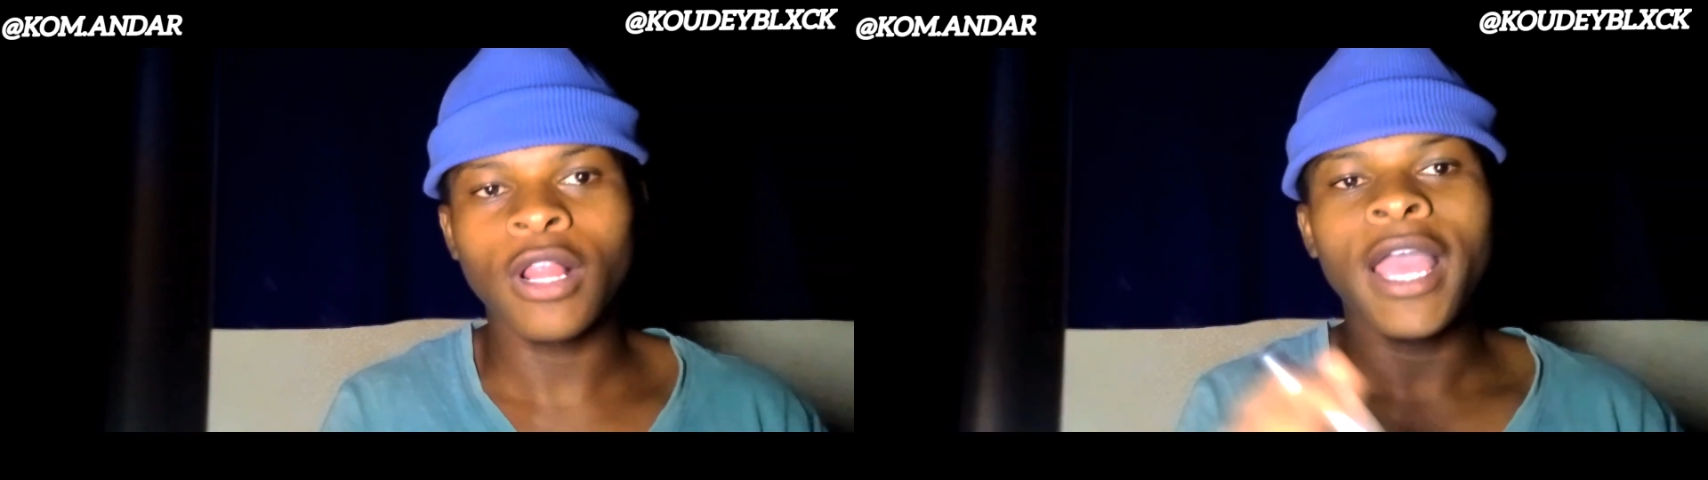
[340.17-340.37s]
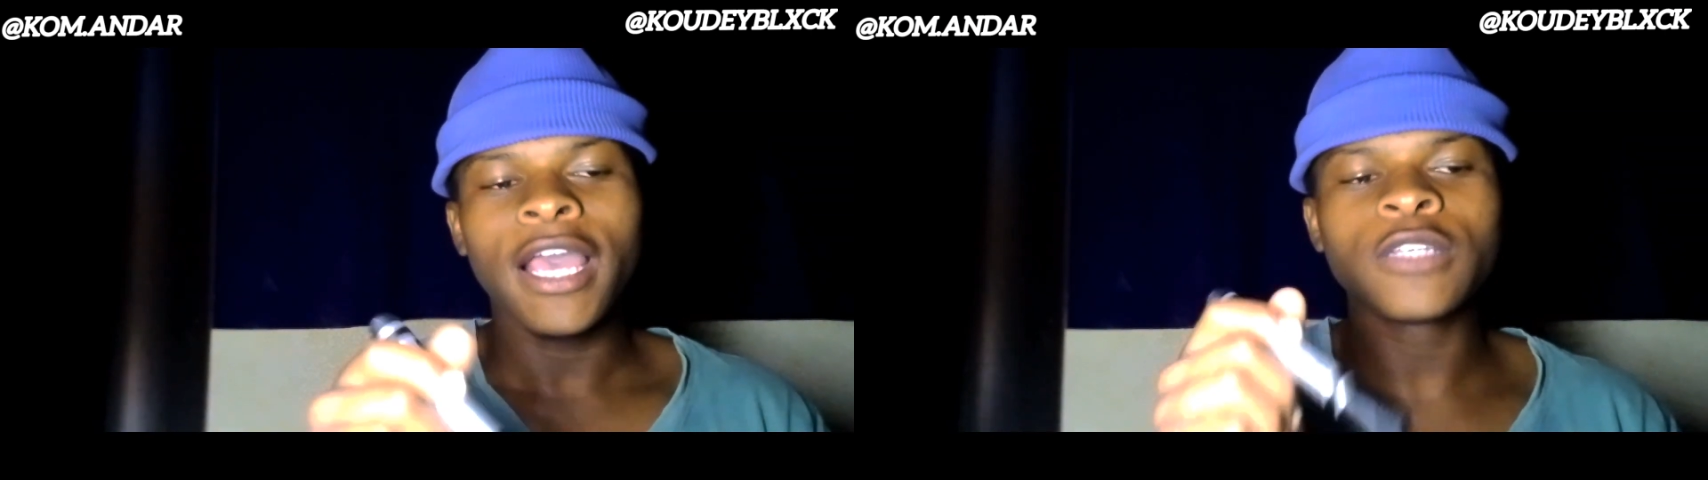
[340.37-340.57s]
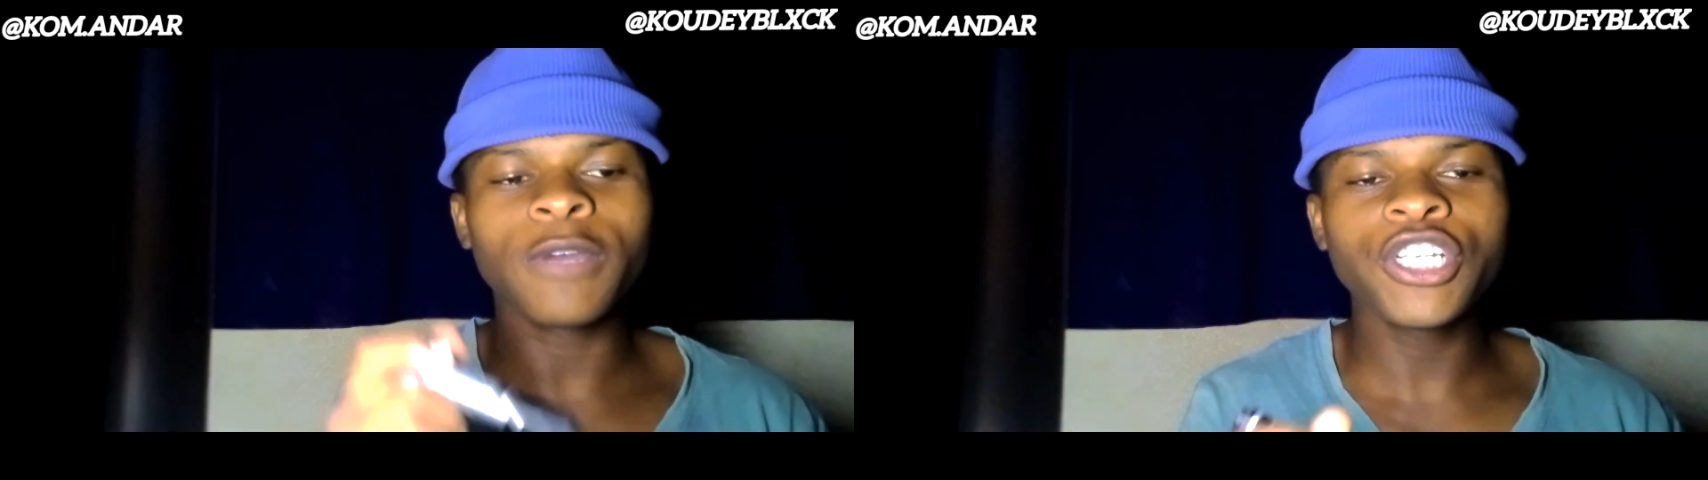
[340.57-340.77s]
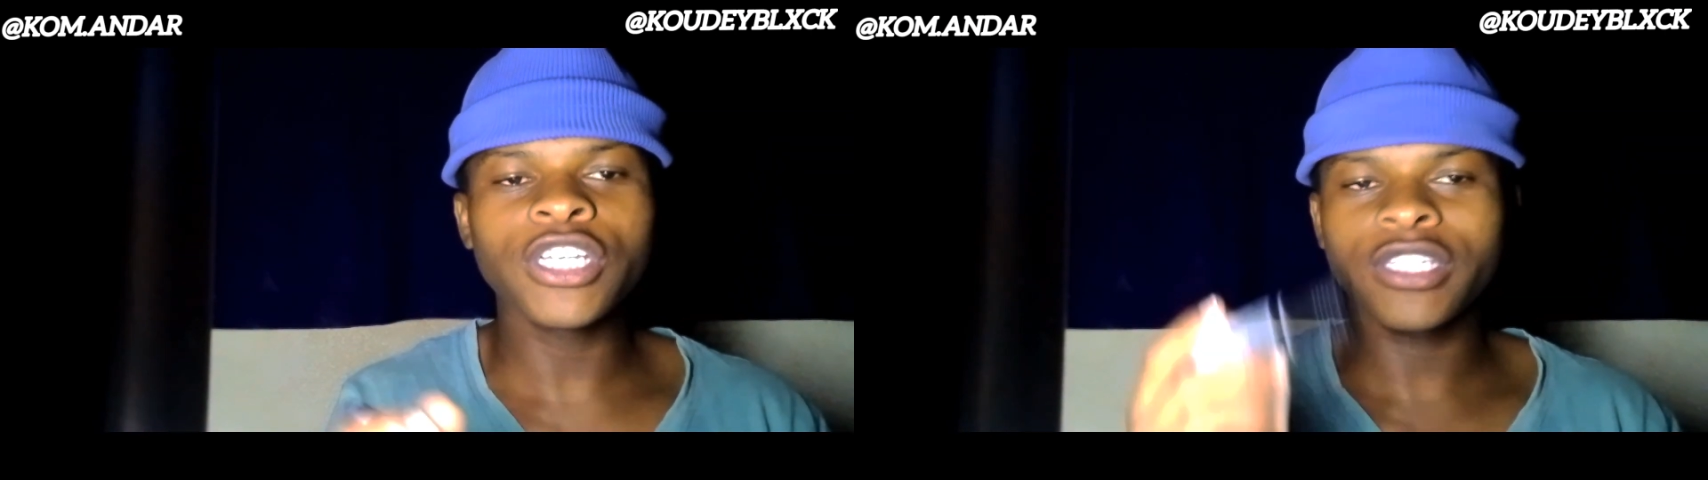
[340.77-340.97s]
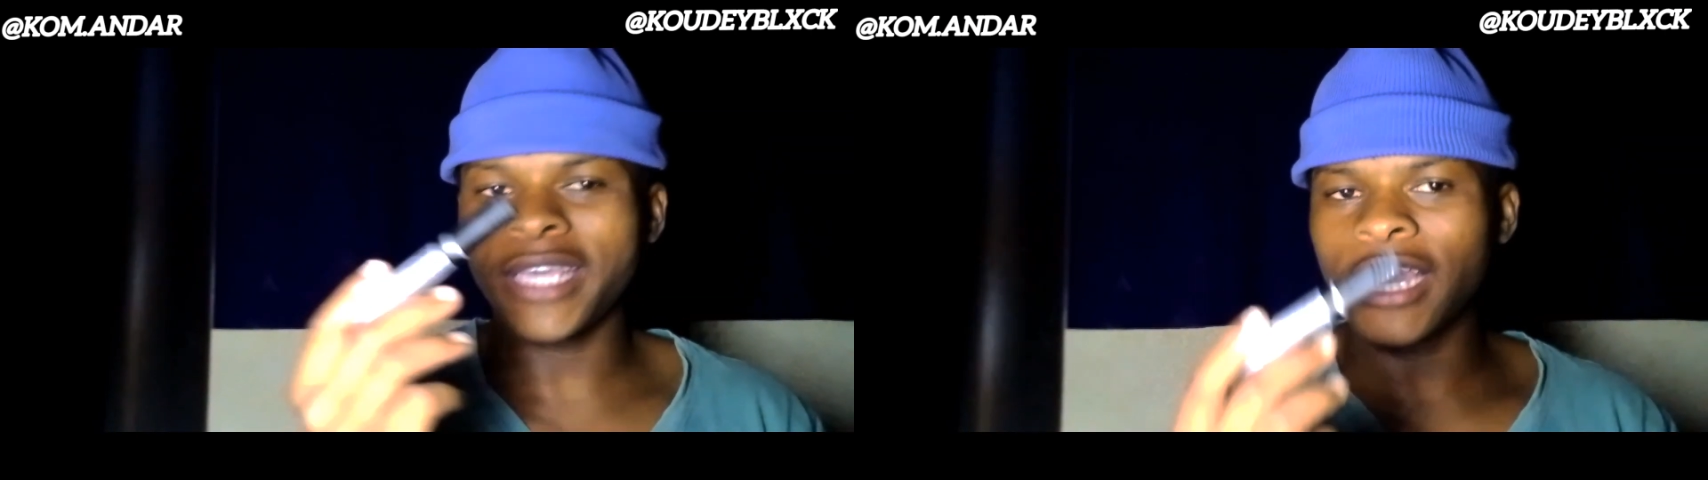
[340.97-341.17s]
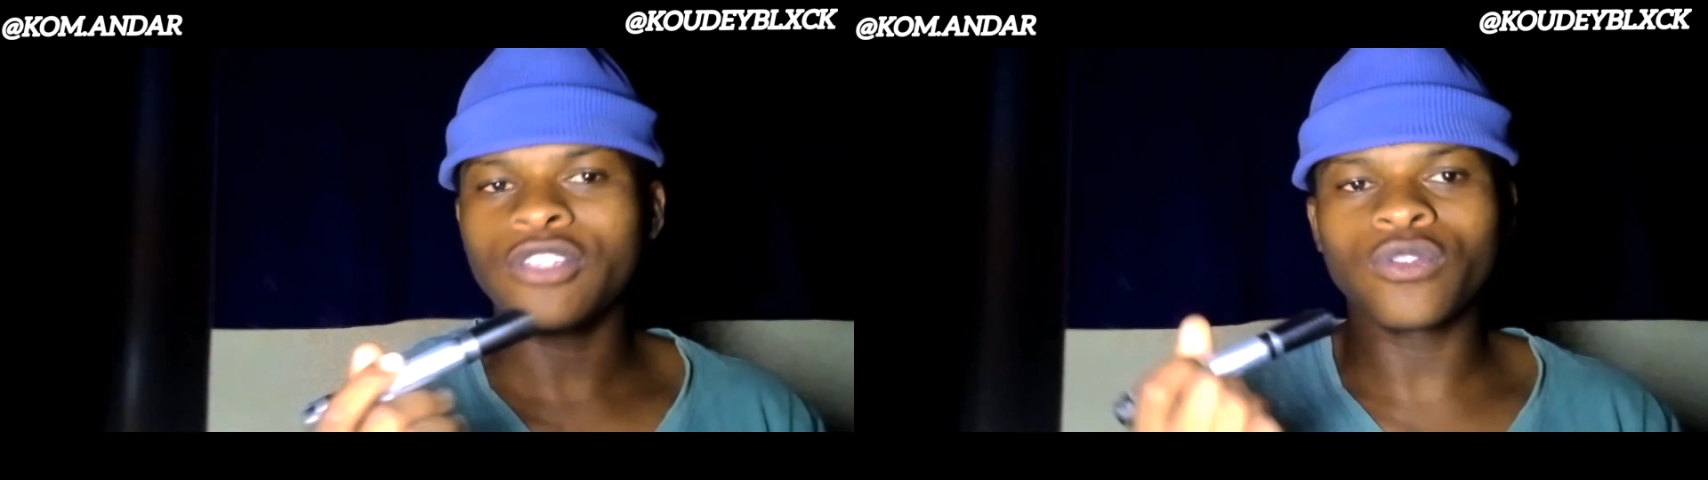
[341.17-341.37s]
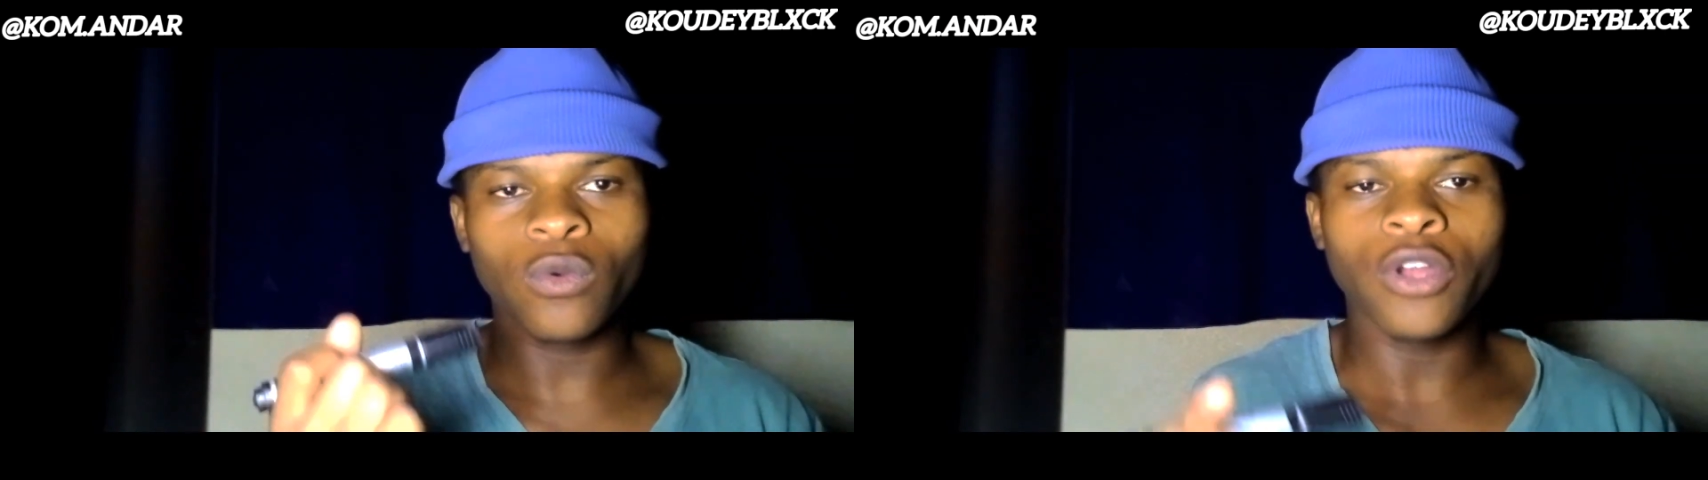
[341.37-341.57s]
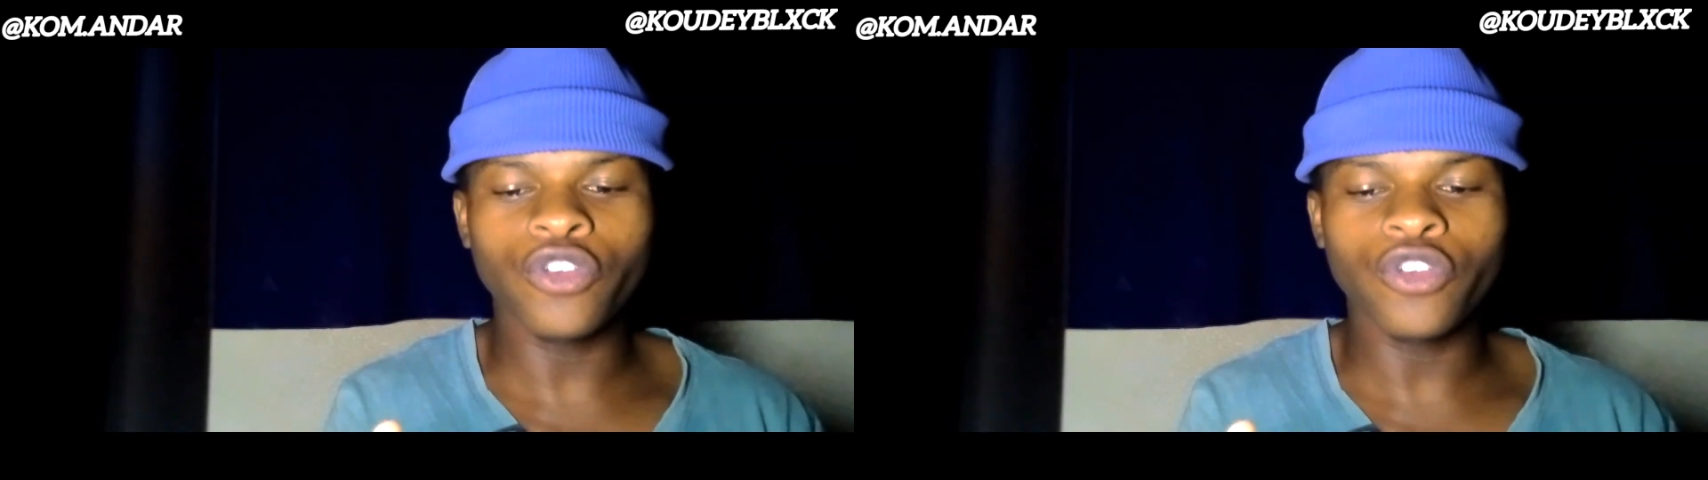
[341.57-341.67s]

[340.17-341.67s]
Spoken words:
As much as, yes, you are